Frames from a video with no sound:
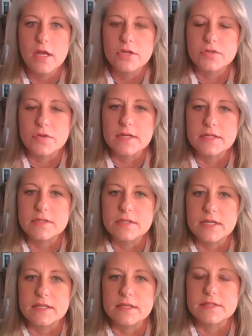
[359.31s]
trying to
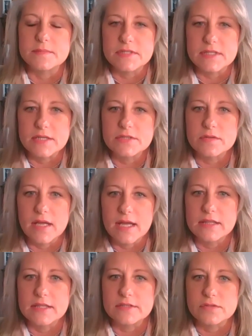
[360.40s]
get substantial
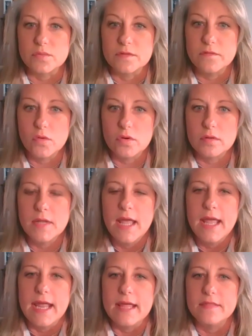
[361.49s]
ethics reform.
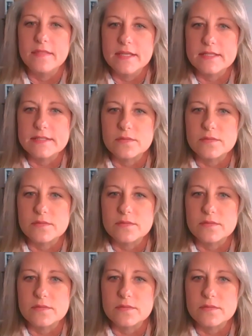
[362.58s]
And this,